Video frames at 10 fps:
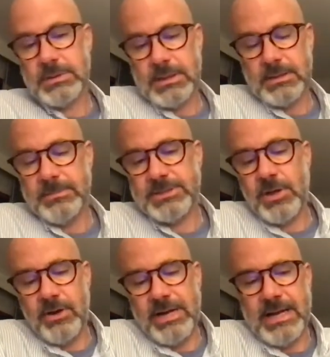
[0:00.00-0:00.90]
It's
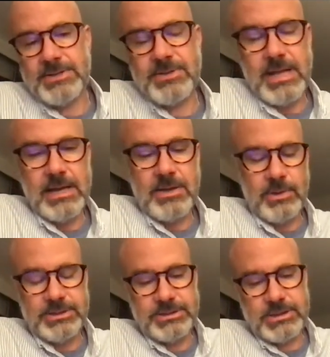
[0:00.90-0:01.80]
hard to answer that
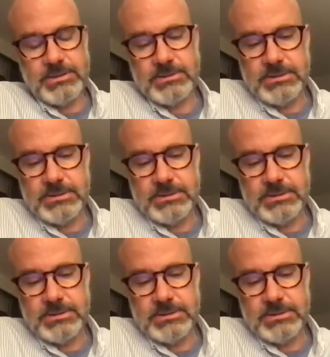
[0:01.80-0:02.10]
question,